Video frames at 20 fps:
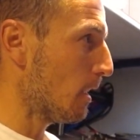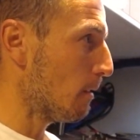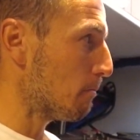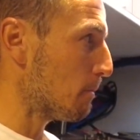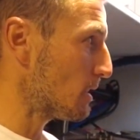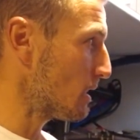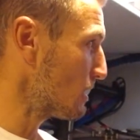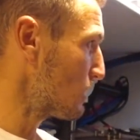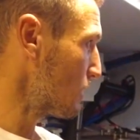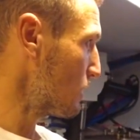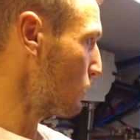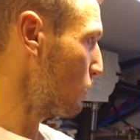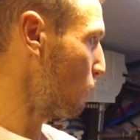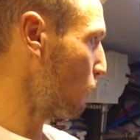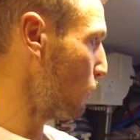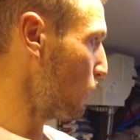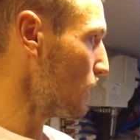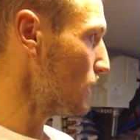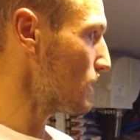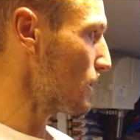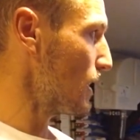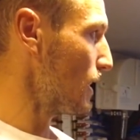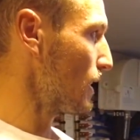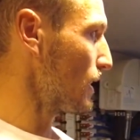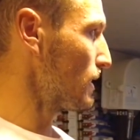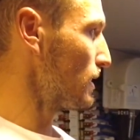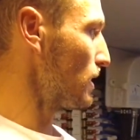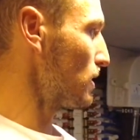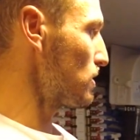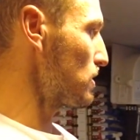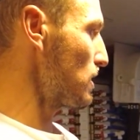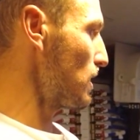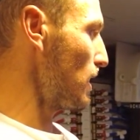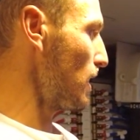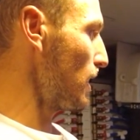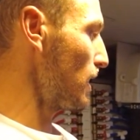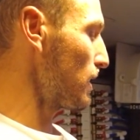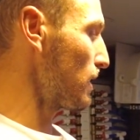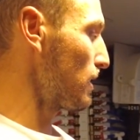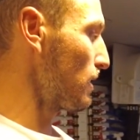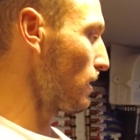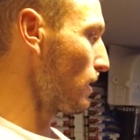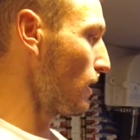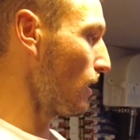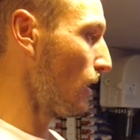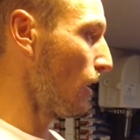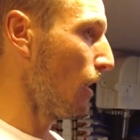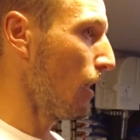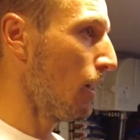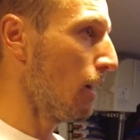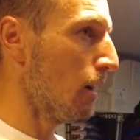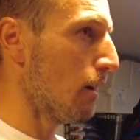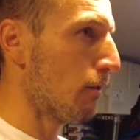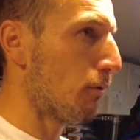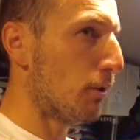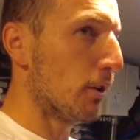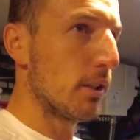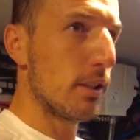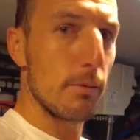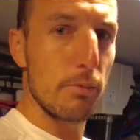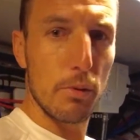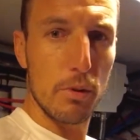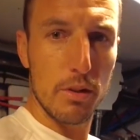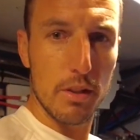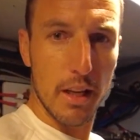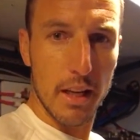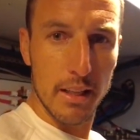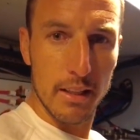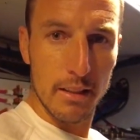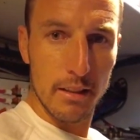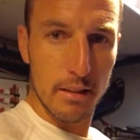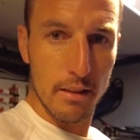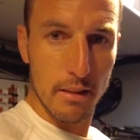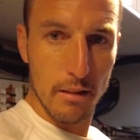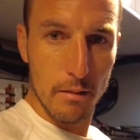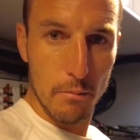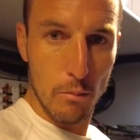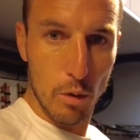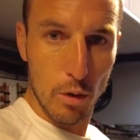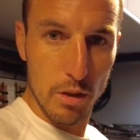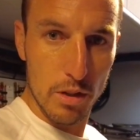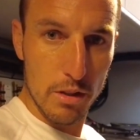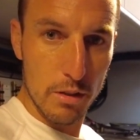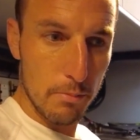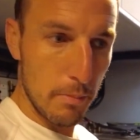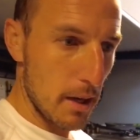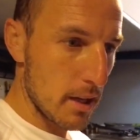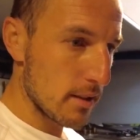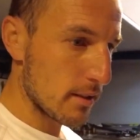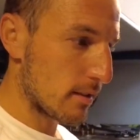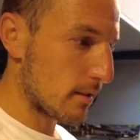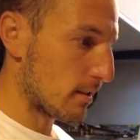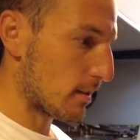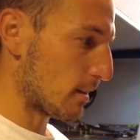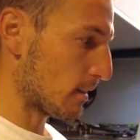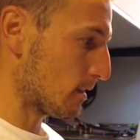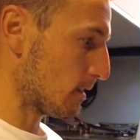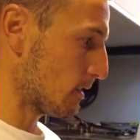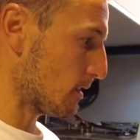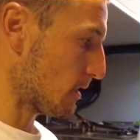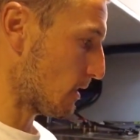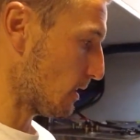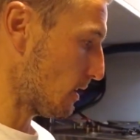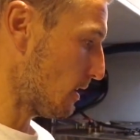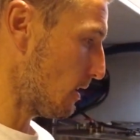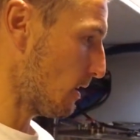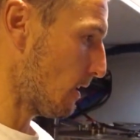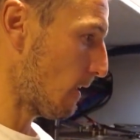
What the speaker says: but it just feels like there's like 30% more space. And